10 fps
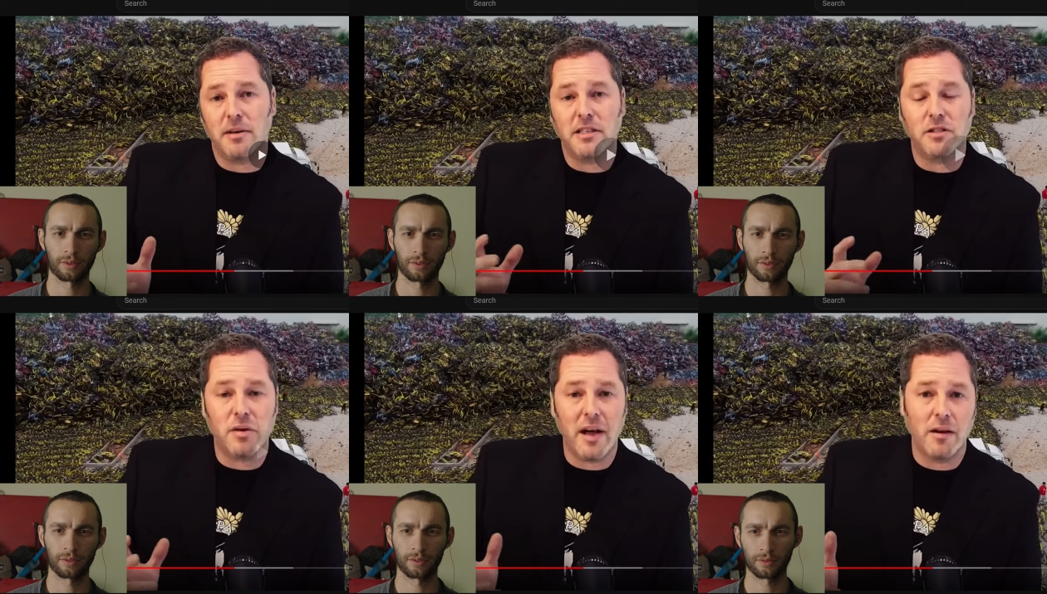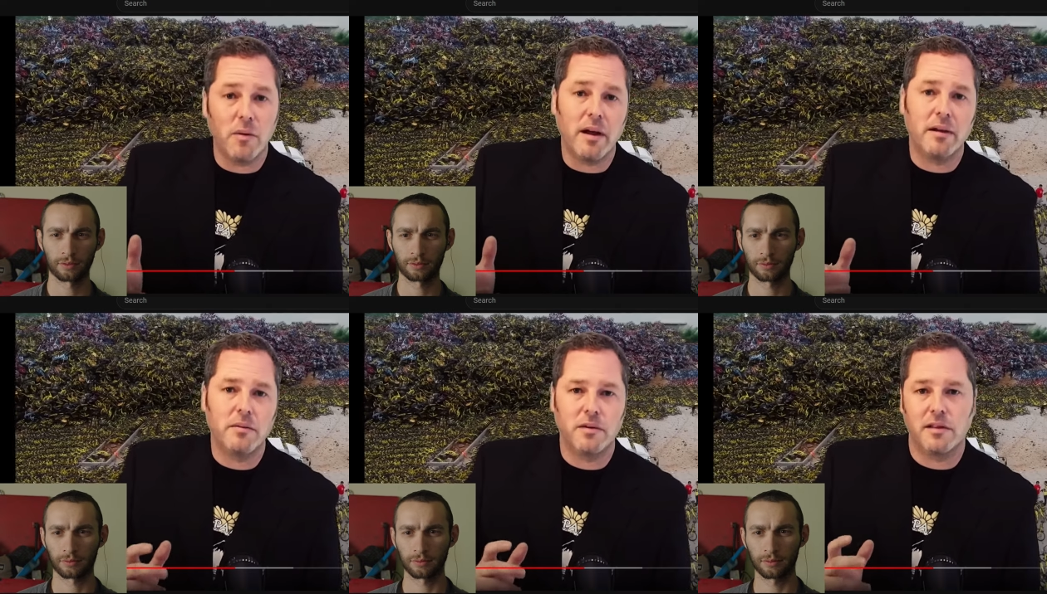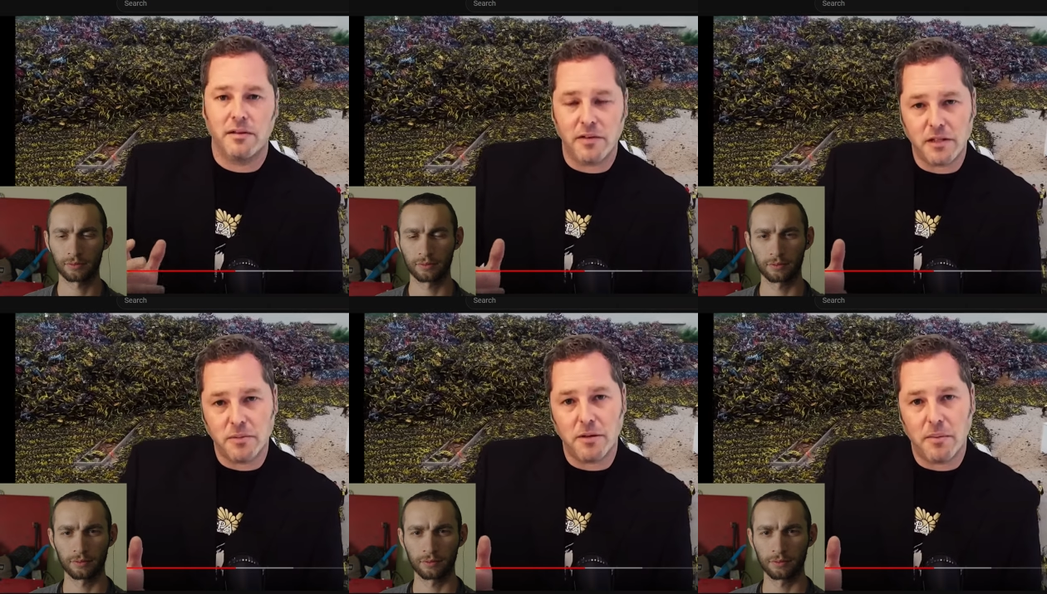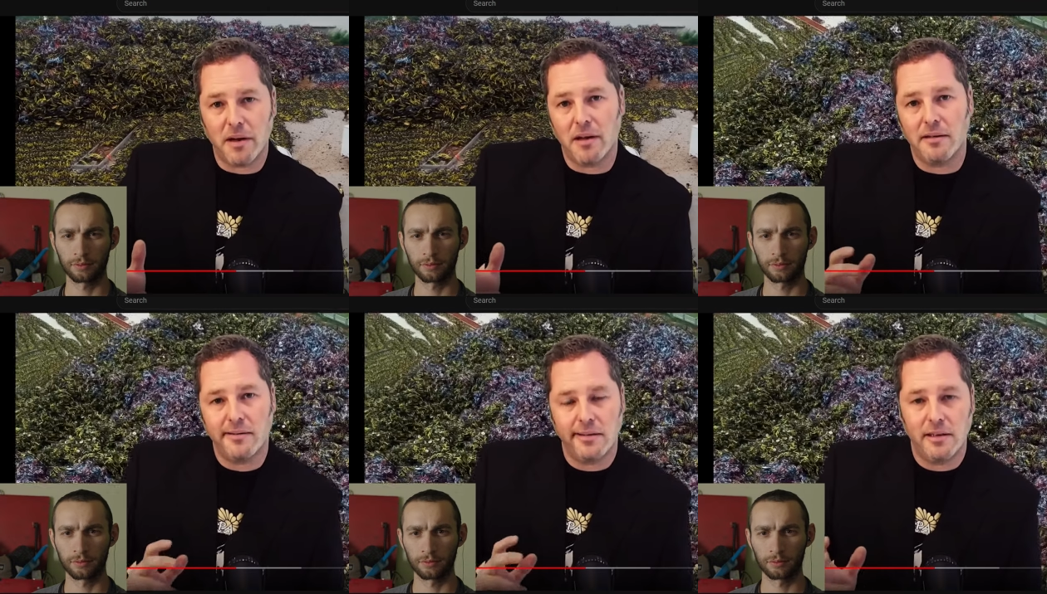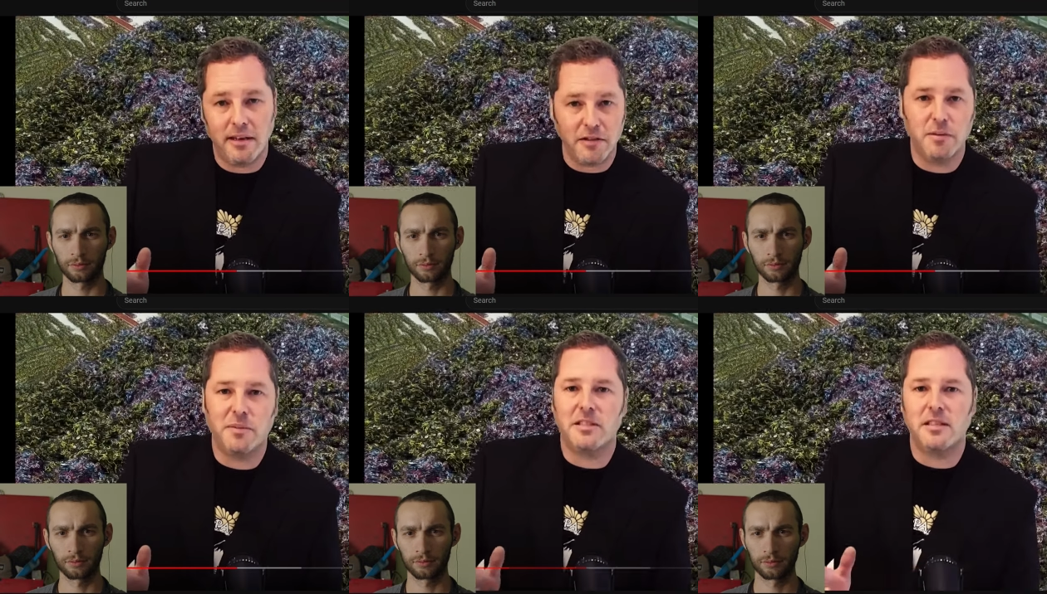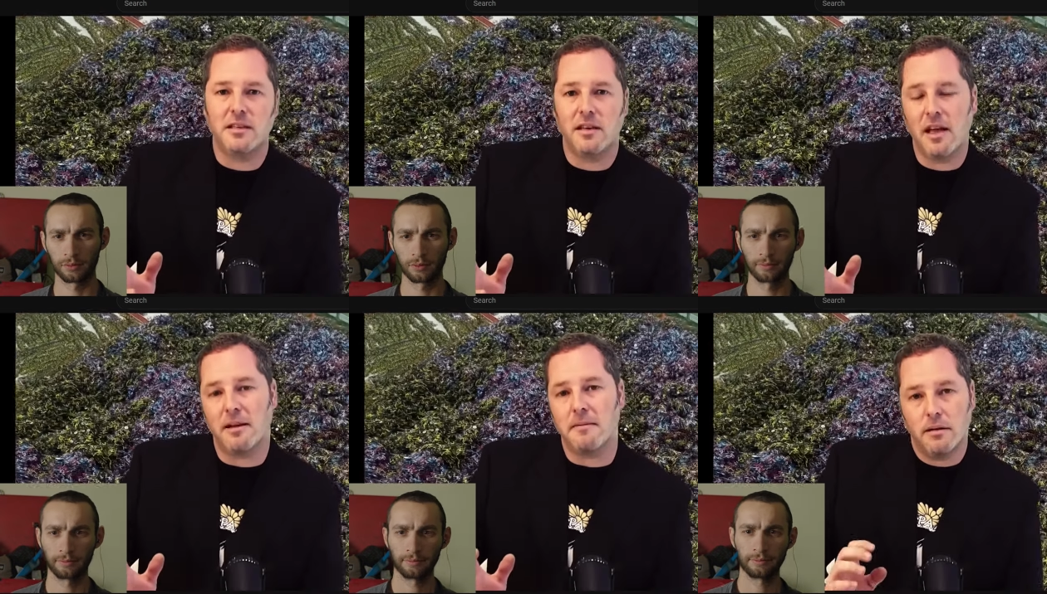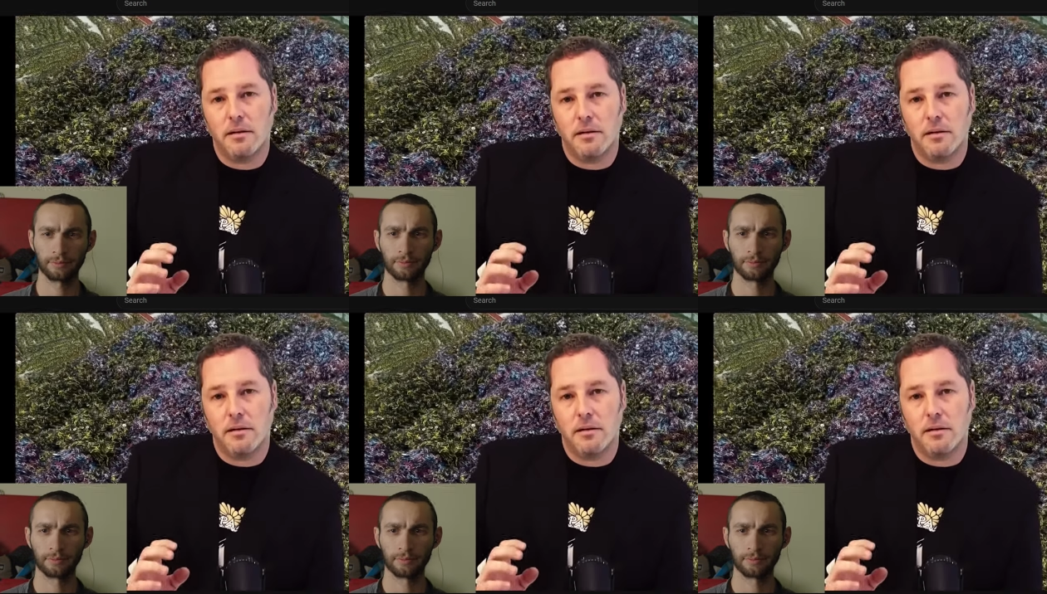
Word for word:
Speaker 1: He's ran away with the investment money, never to be seen again.